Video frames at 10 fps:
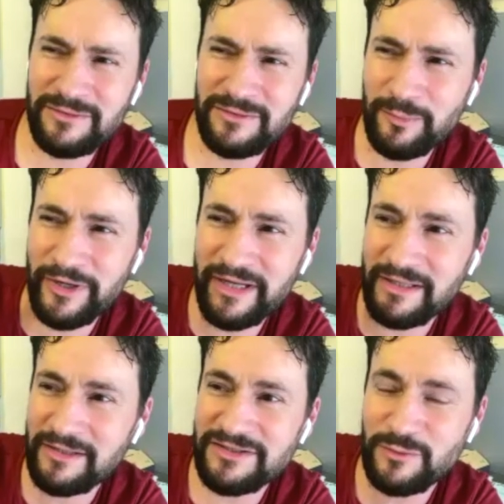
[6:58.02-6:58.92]
your brain
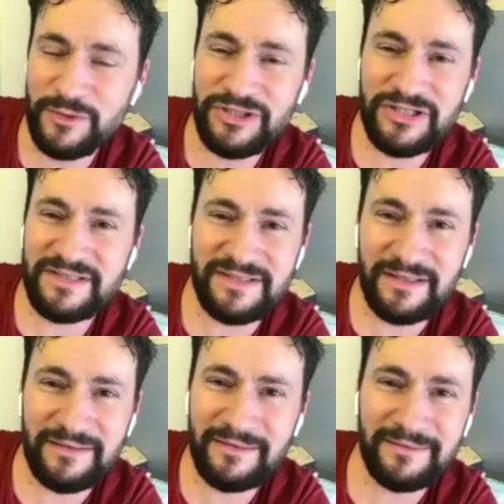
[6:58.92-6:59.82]
kind of switches
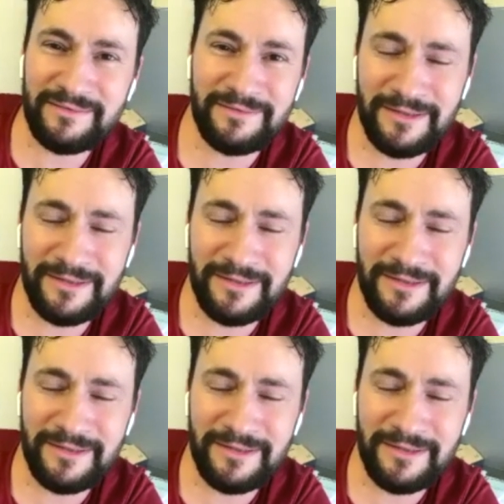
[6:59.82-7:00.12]
and